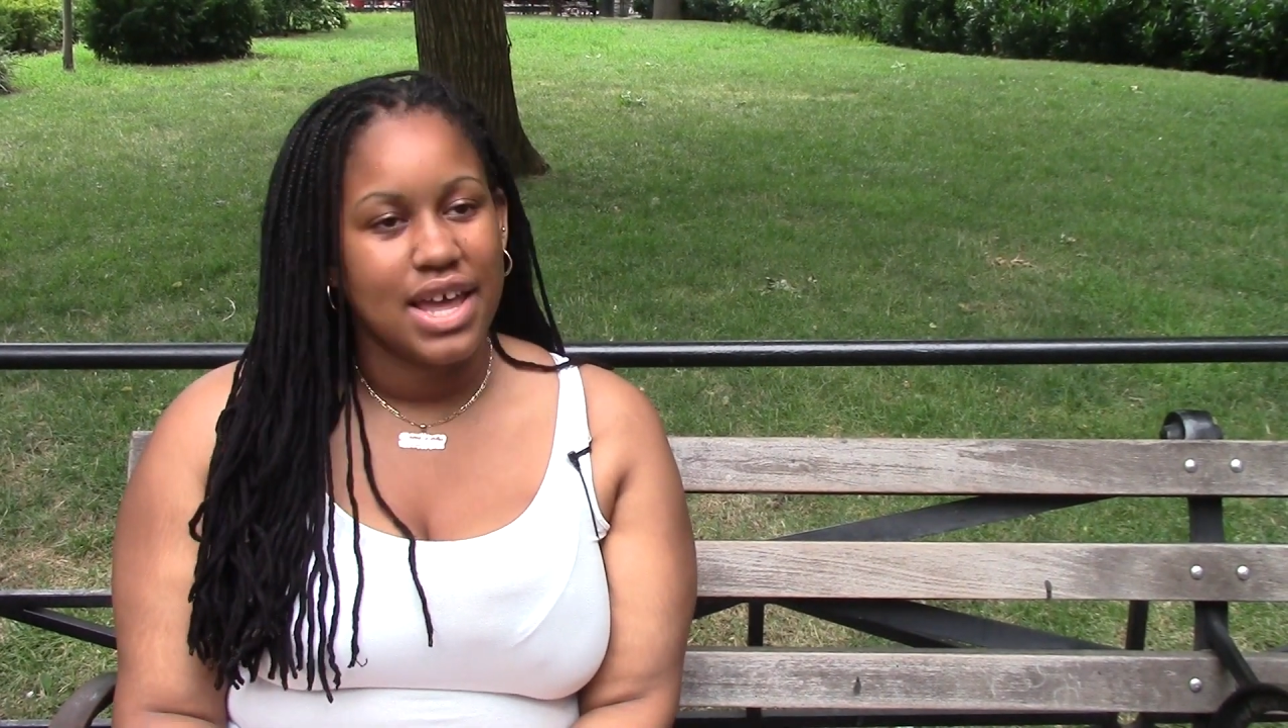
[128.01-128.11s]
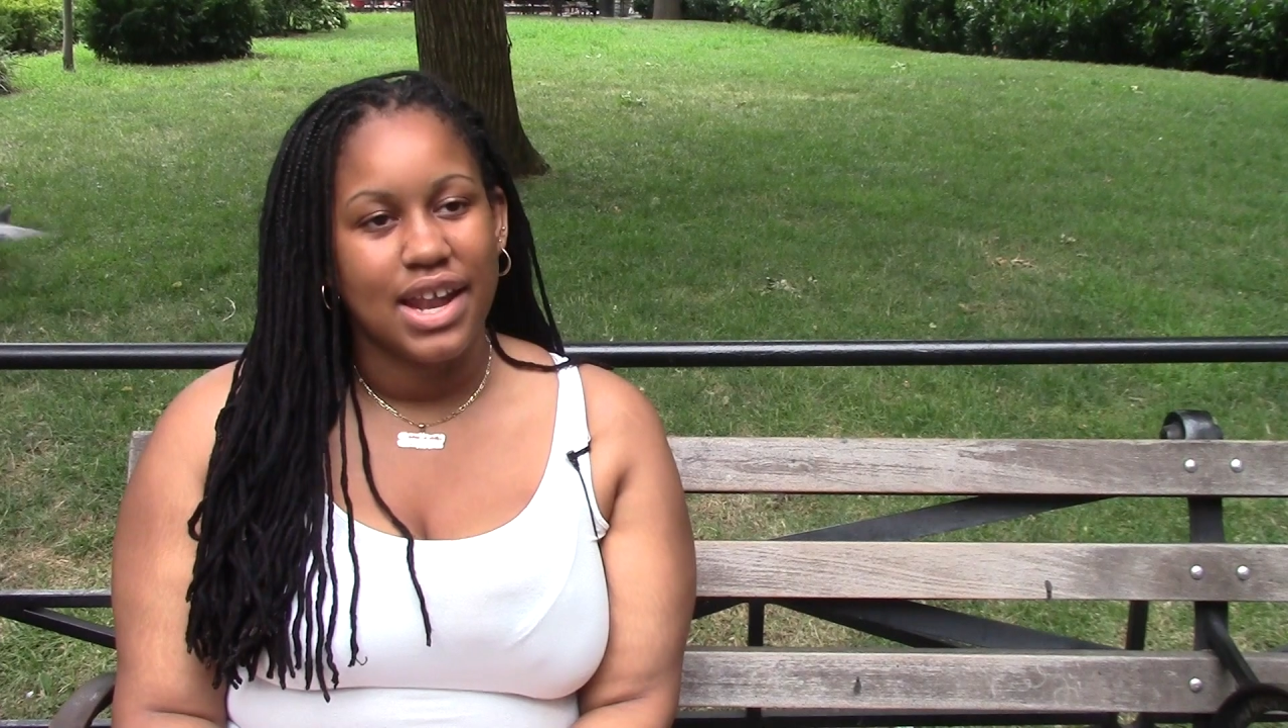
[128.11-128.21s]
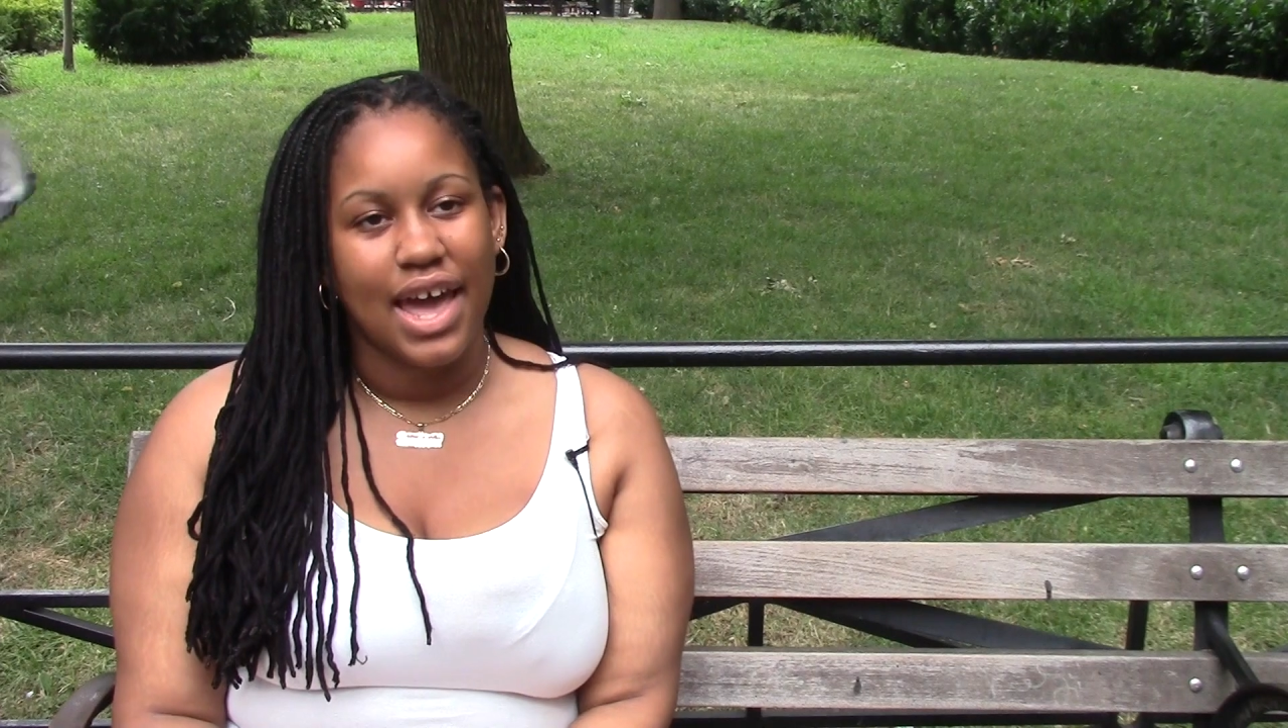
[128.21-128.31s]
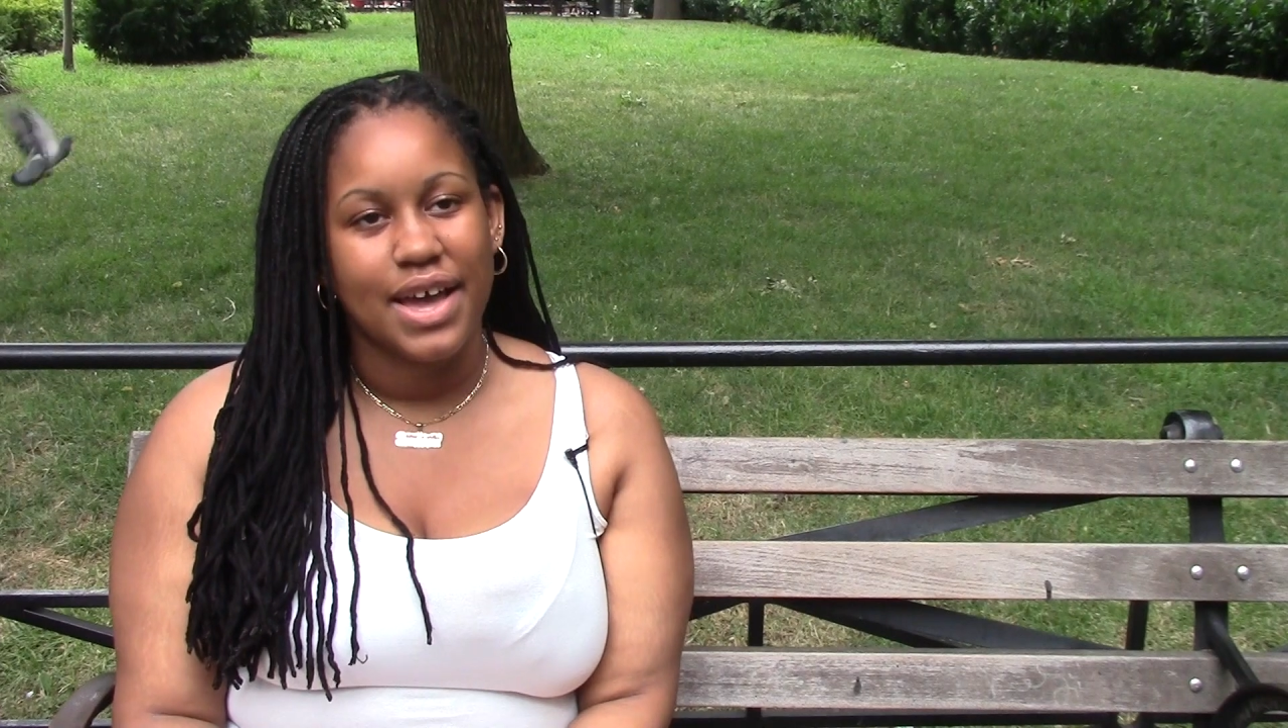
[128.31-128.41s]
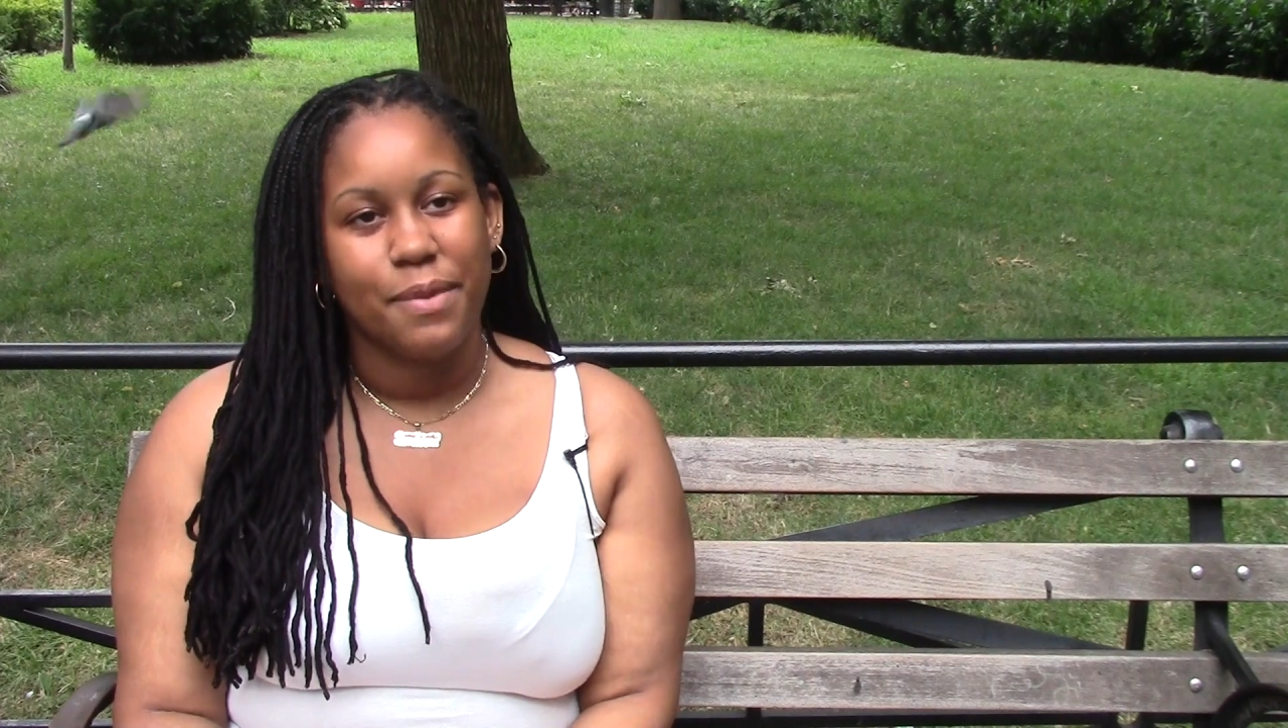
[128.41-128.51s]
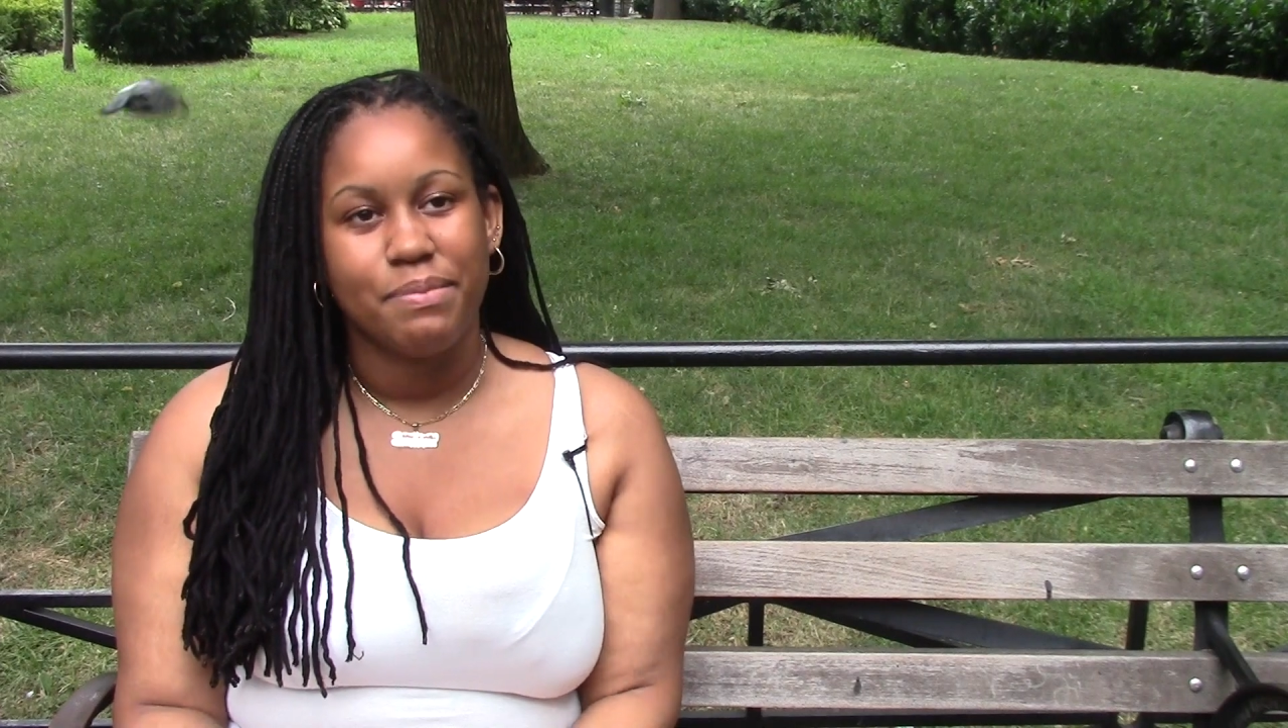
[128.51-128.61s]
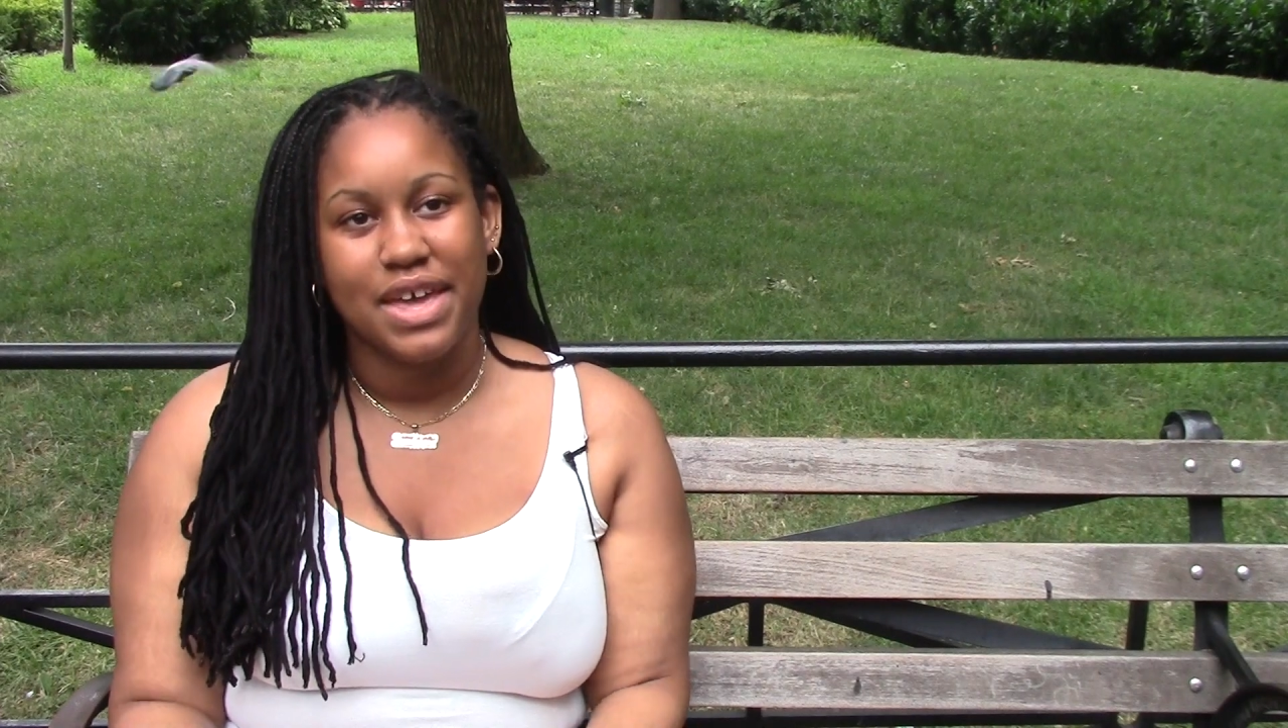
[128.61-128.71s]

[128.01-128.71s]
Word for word: and like